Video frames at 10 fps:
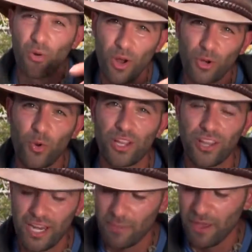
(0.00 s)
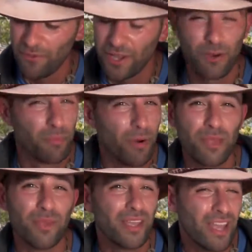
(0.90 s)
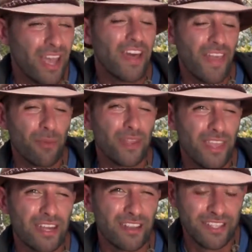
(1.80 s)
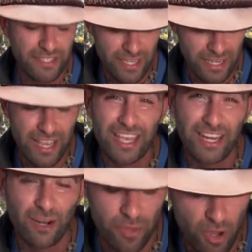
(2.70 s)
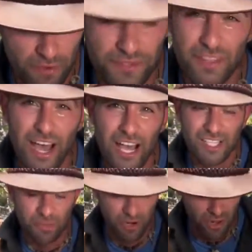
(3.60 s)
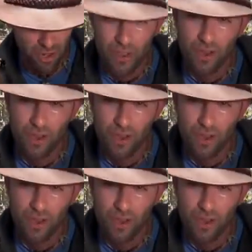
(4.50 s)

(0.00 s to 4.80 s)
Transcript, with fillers: run quickly onto my finger and bite me. That'll be the end of the scene, and it'll be off to the hospital